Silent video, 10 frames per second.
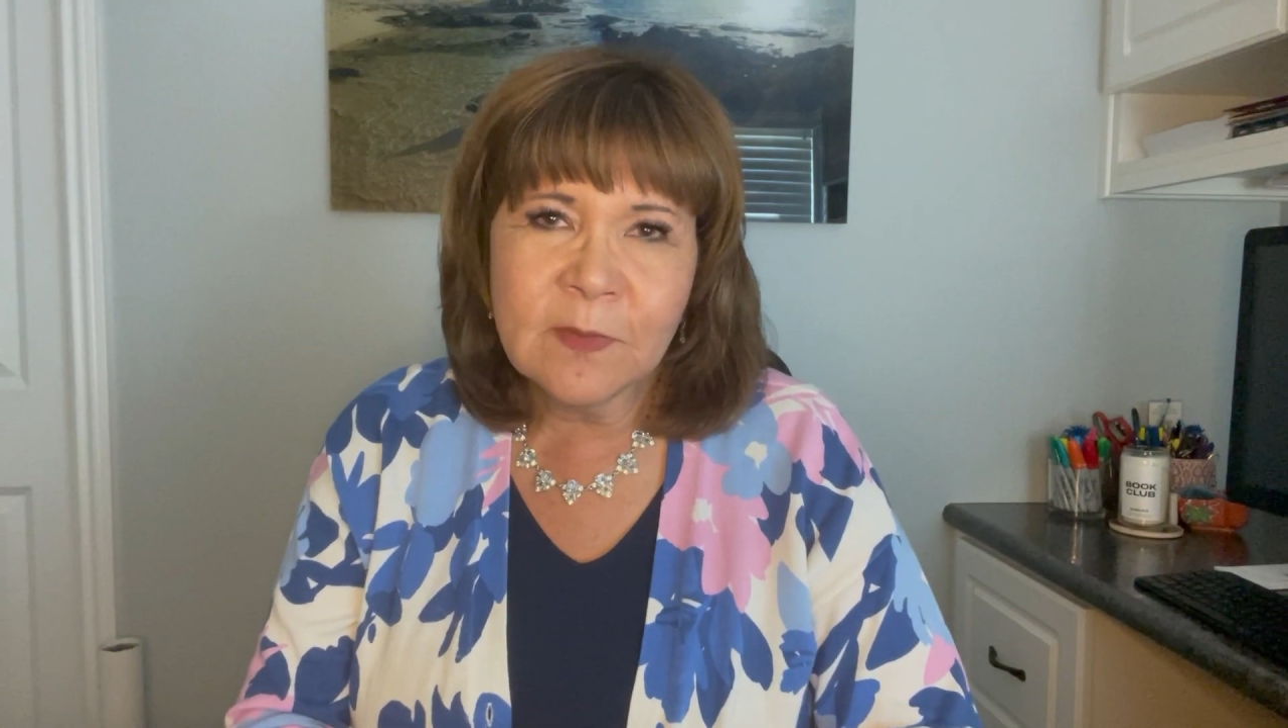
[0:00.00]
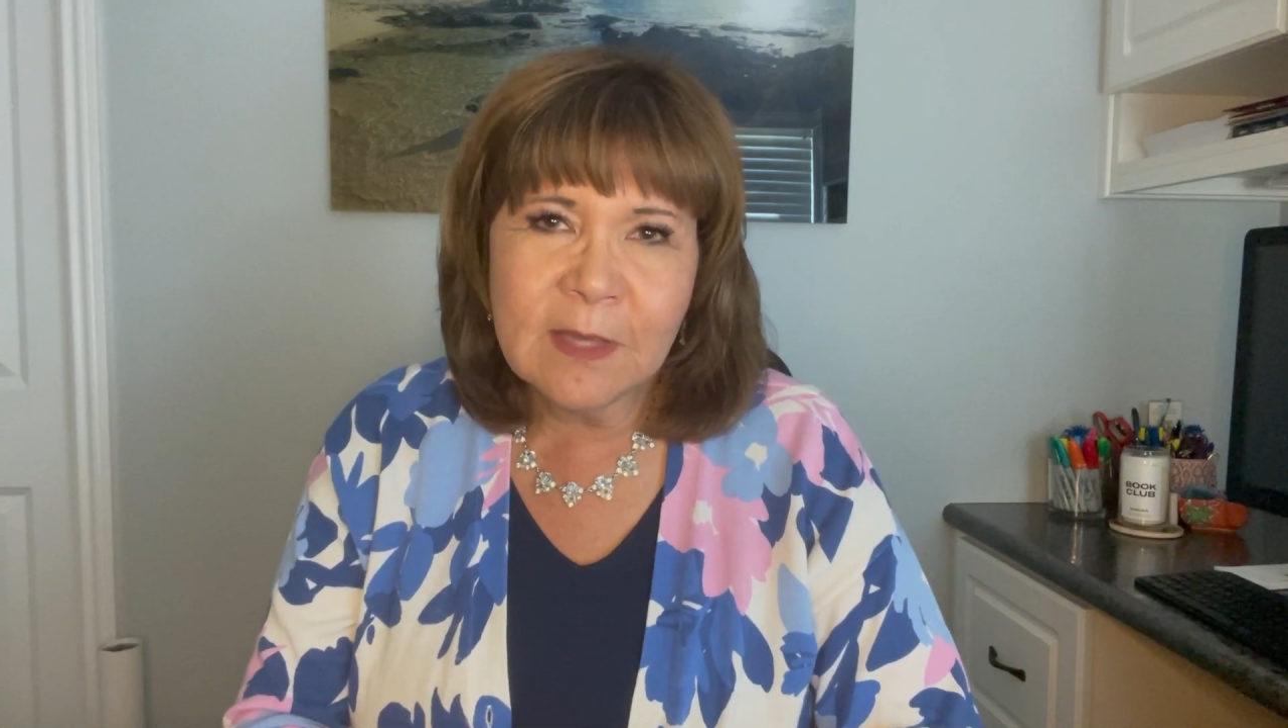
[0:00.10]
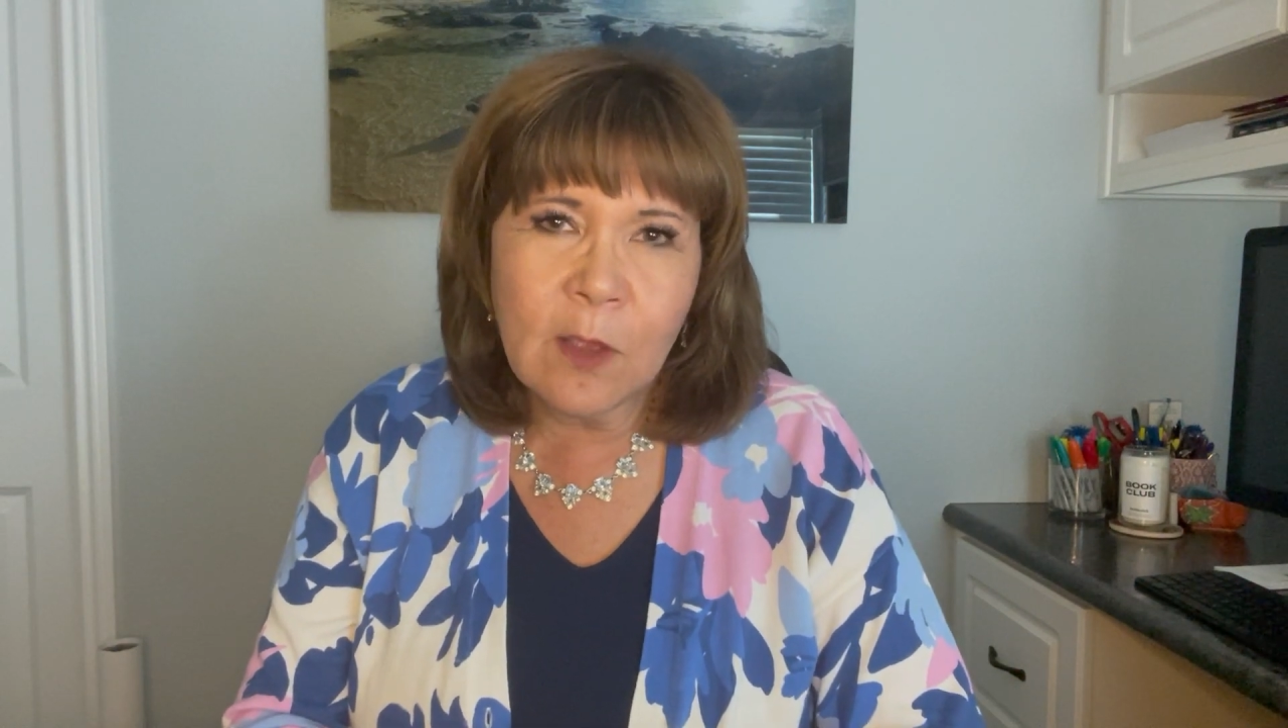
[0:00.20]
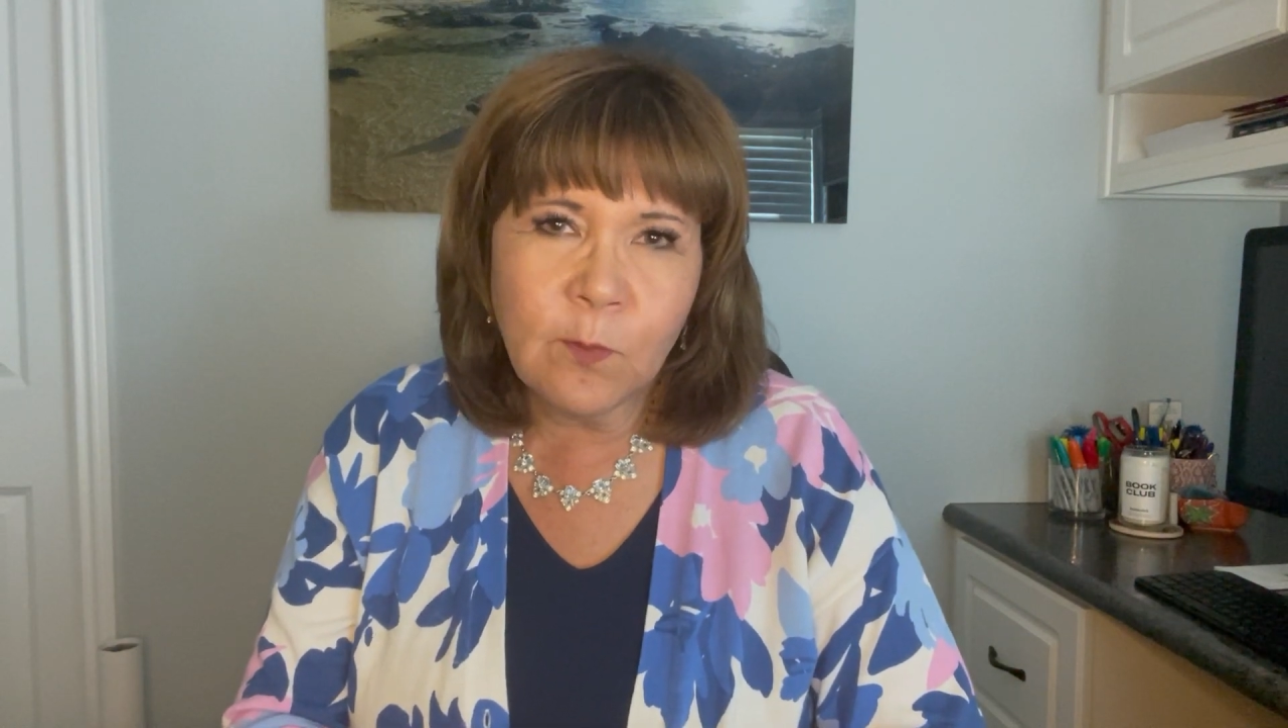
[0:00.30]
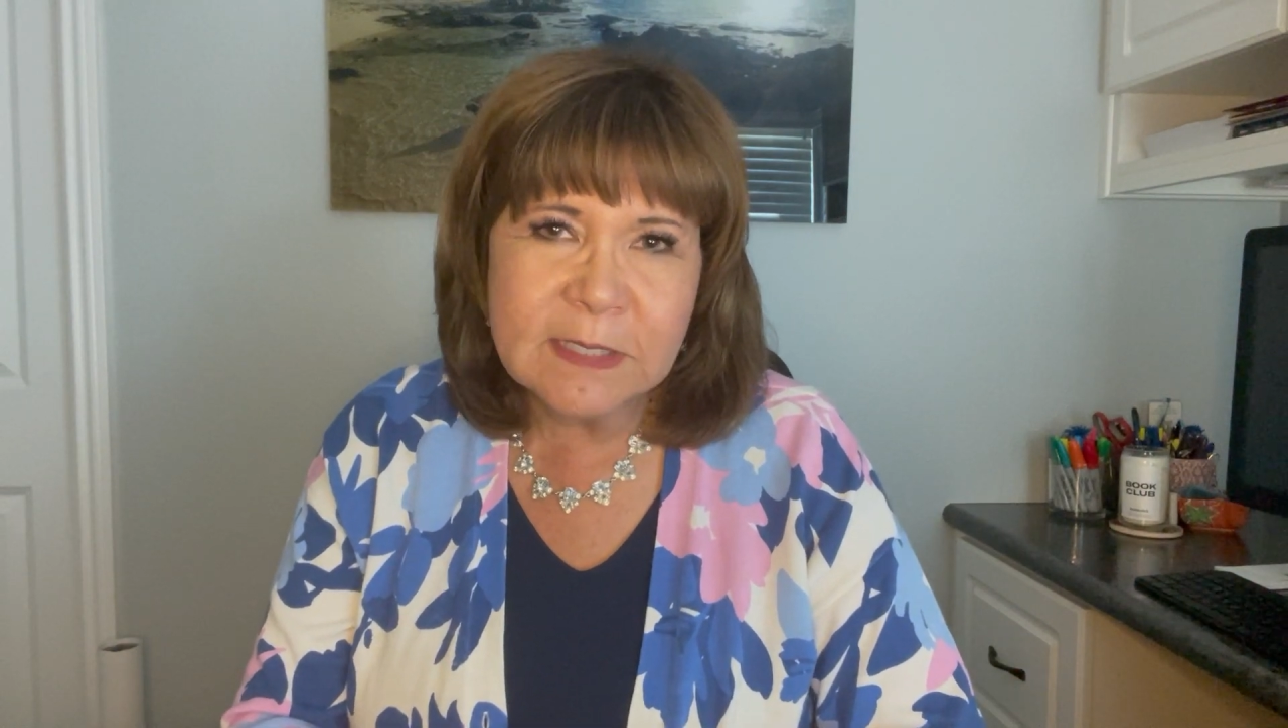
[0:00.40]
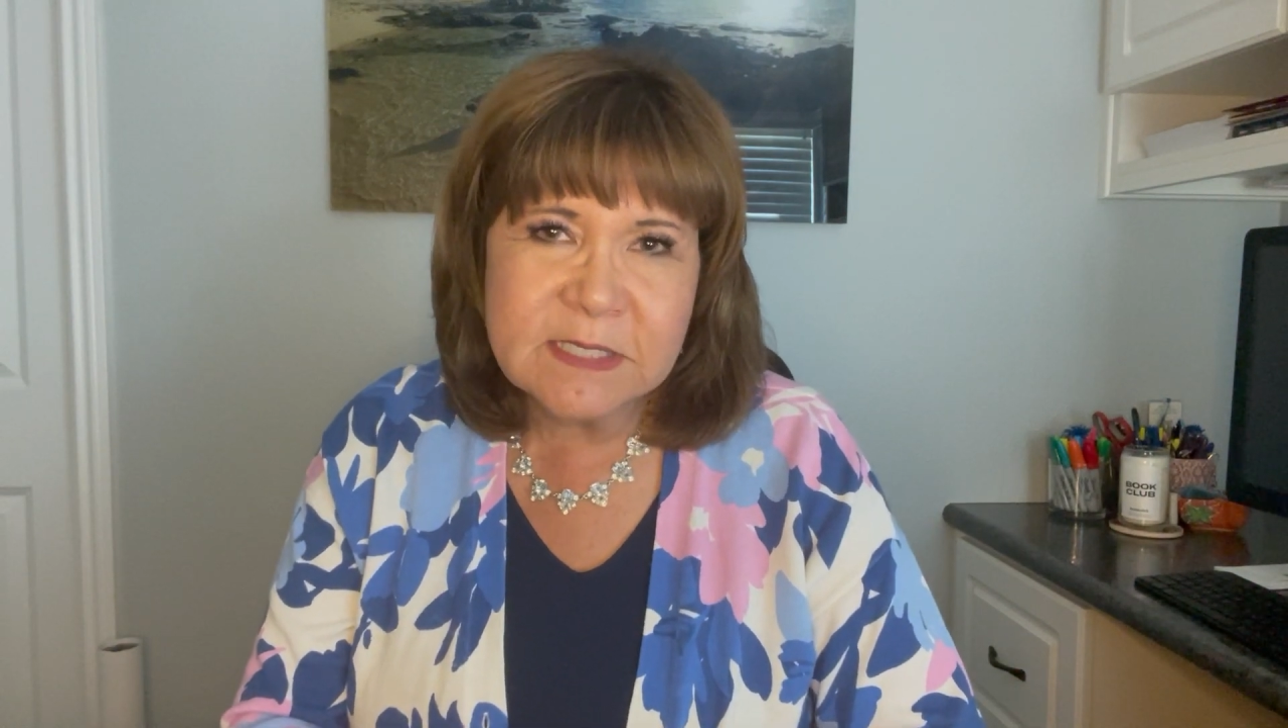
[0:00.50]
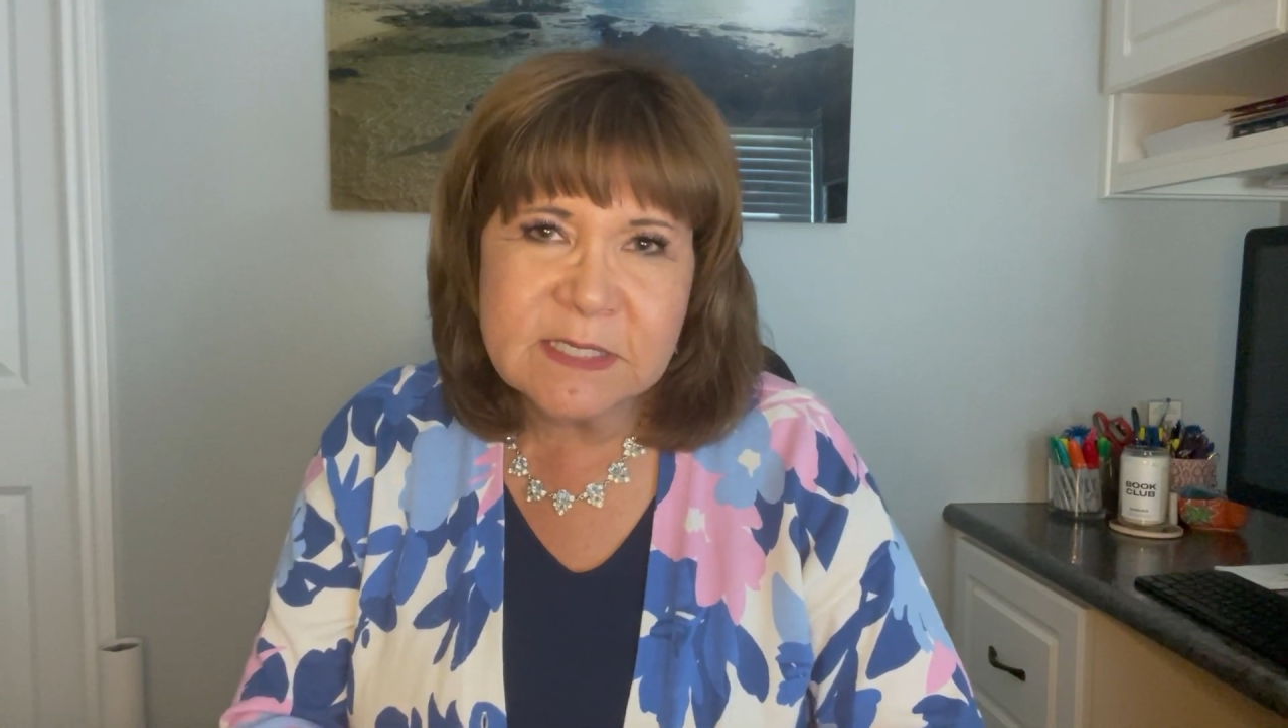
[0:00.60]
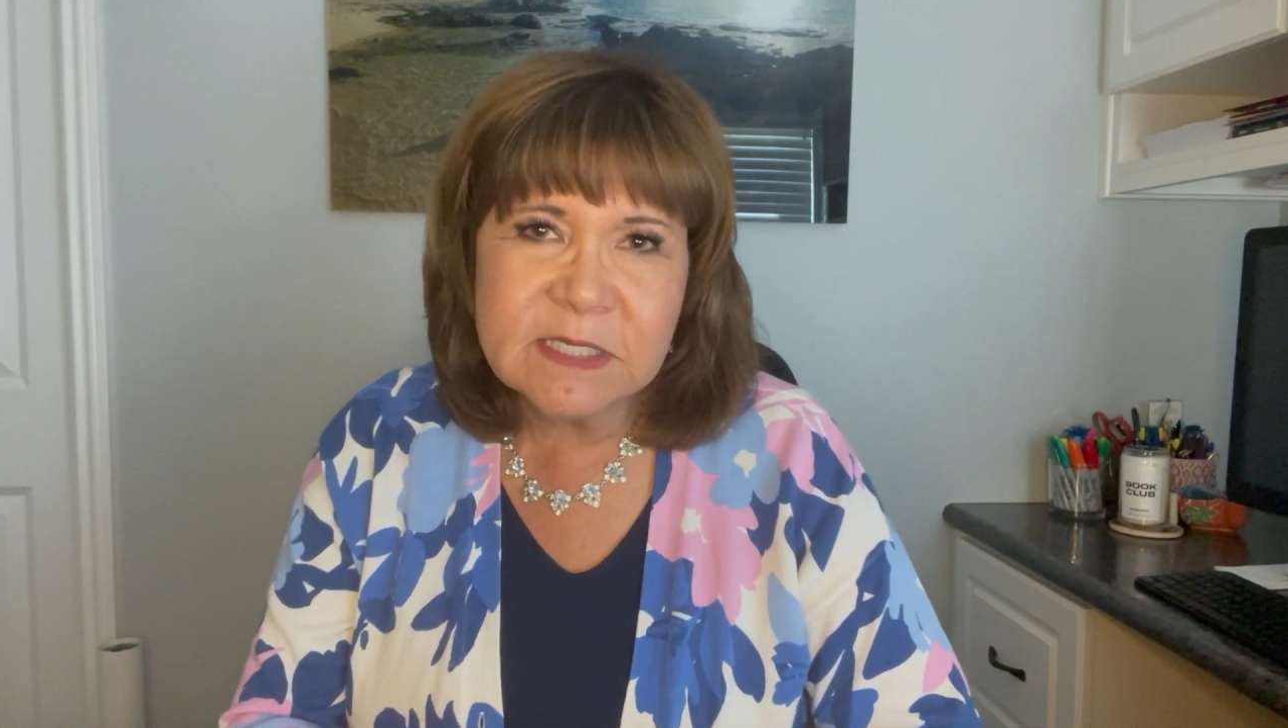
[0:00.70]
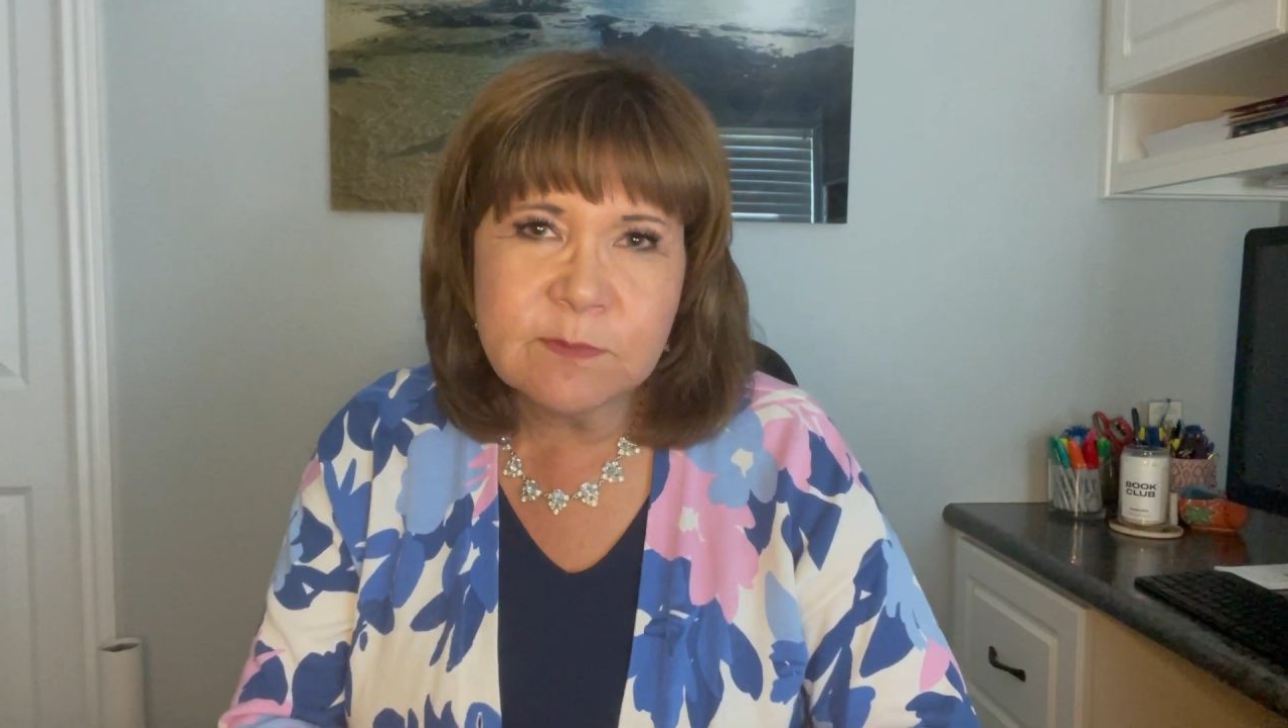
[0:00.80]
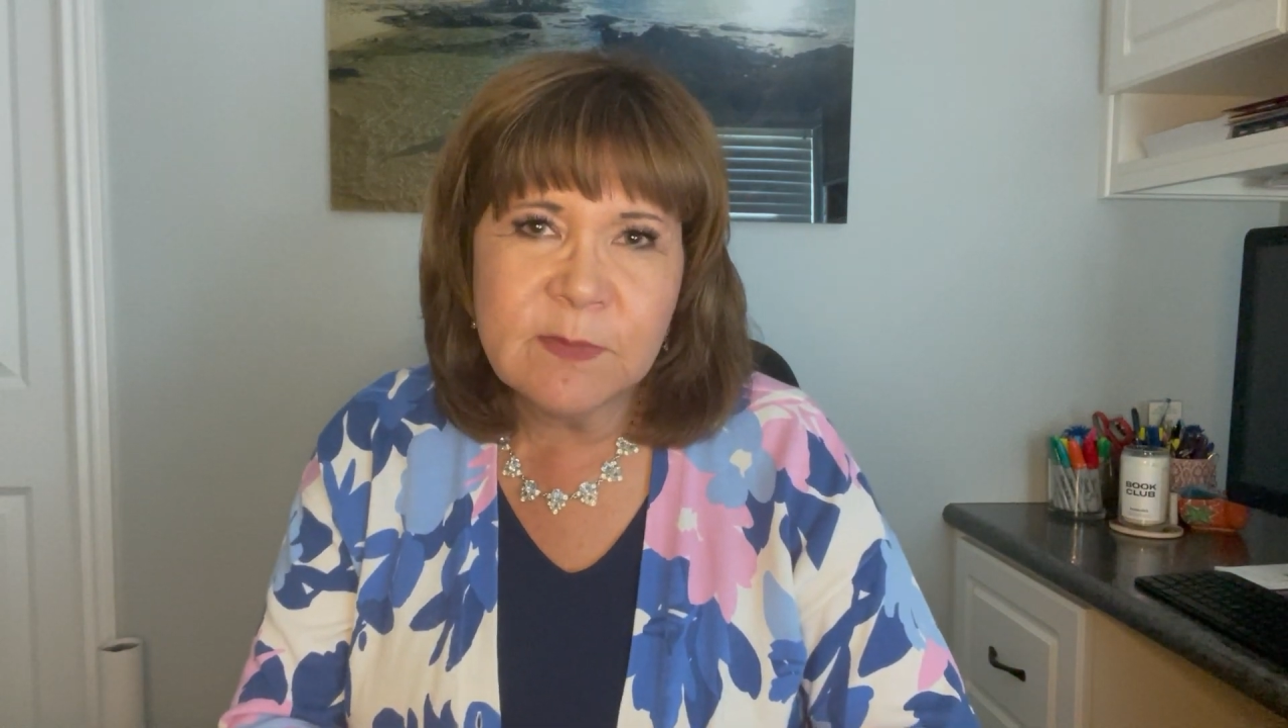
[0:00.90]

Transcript: Now, what does this